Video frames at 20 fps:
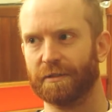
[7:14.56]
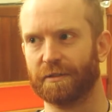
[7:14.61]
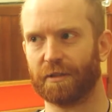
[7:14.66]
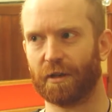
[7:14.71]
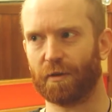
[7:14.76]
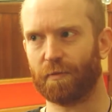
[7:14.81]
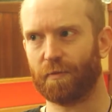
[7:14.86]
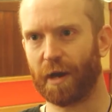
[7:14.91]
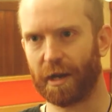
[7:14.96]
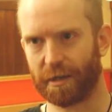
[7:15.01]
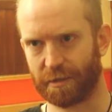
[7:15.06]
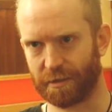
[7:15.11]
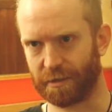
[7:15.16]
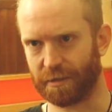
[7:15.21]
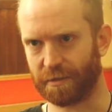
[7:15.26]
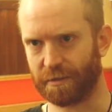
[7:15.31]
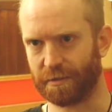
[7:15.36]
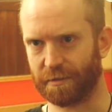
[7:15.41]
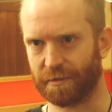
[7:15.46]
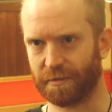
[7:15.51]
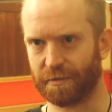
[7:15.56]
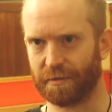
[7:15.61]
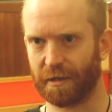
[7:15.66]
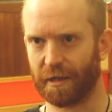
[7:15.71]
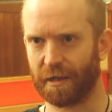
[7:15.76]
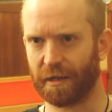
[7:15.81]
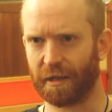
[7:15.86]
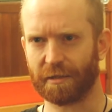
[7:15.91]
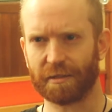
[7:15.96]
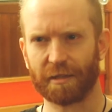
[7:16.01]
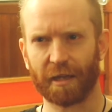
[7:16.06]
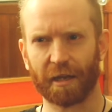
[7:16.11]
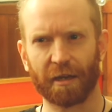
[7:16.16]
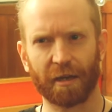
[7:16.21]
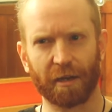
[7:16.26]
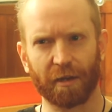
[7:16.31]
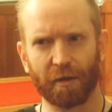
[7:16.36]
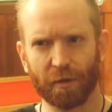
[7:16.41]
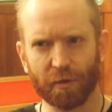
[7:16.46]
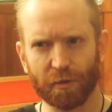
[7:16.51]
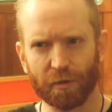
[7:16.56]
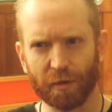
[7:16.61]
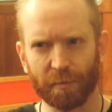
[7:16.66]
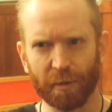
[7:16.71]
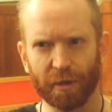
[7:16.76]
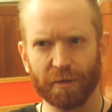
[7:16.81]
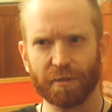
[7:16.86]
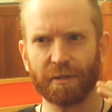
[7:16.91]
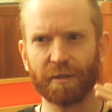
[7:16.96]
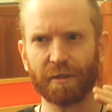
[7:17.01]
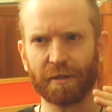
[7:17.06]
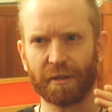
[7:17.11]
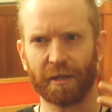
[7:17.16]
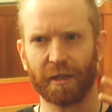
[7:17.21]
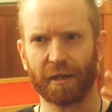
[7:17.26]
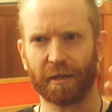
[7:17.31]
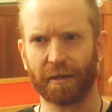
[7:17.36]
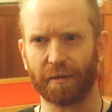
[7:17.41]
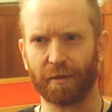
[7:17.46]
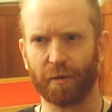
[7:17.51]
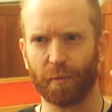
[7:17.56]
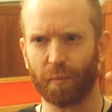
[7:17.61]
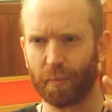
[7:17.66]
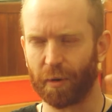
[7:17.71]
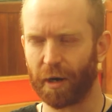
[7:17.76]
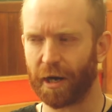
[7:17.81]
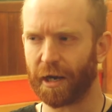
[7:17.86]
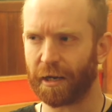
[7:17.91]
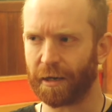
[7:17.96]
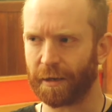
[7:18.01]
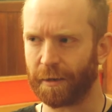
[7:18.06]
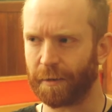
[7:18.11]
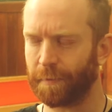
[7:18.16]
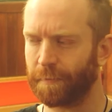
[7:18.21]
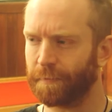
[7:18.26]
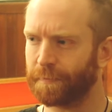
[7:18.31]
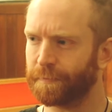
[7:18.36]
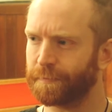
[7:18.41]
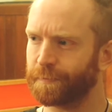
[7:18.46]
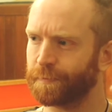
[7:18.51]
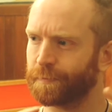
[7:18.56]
directions, and it's that kind of contrary motion thing. Your brain